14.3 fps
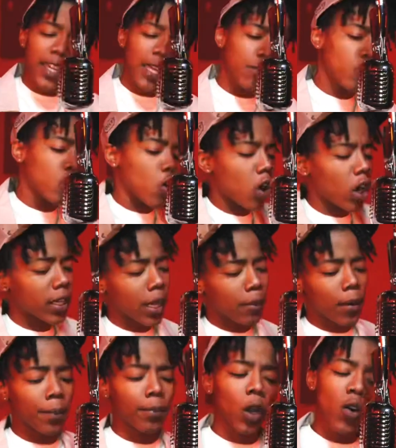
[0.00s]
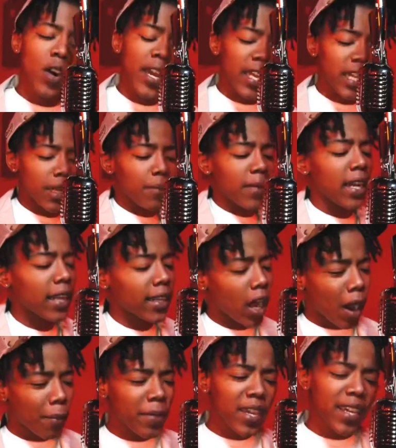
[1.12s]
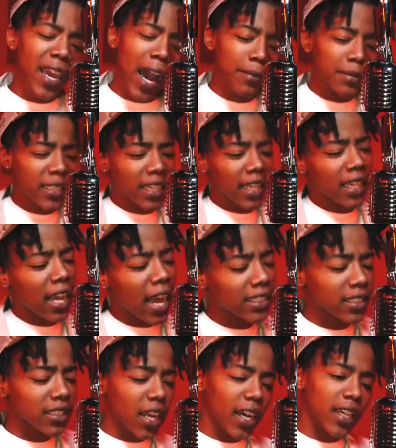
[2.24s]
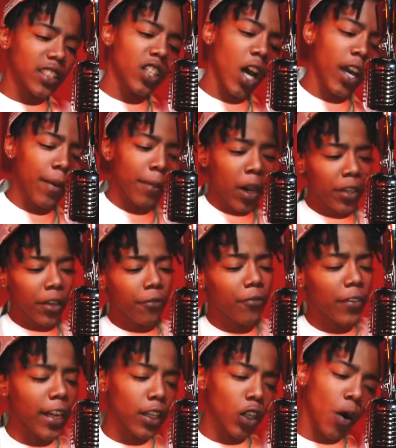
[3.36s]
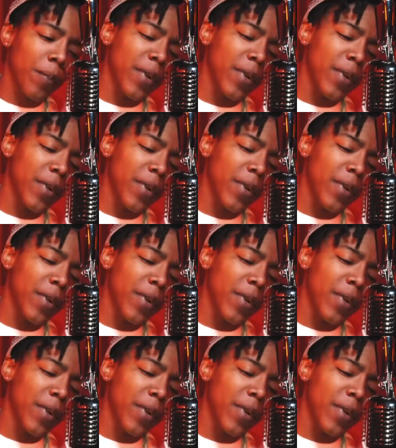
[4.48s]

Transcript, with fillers: keep going, I'ma blow any minute. I'll be capped telling lies and I ain't talking about it fitted. Don't